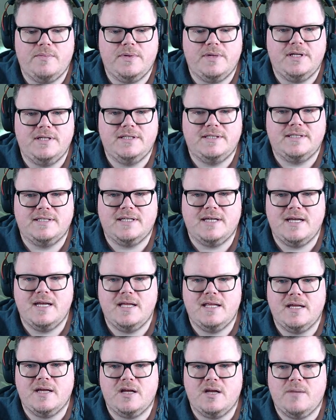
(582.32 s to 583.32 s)
I tell you,
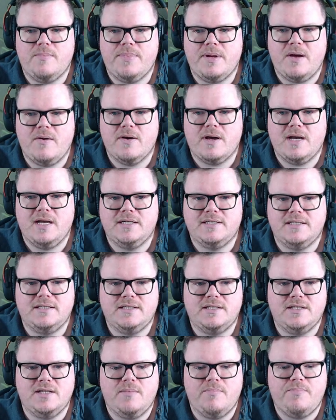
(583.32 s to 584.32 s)
they got a Pelt Collector
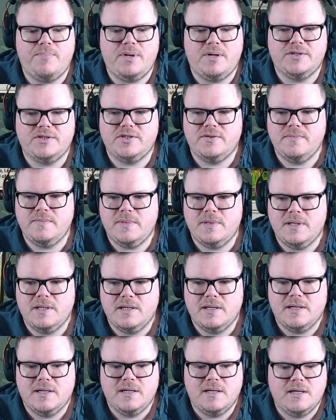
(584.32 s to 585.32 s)
to the bottom.
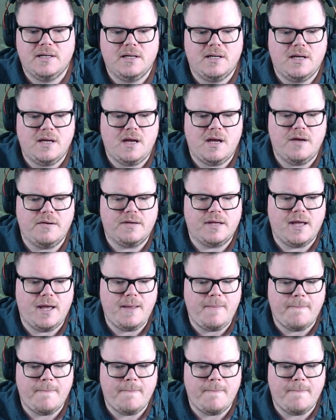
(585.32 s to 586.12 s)
Okay.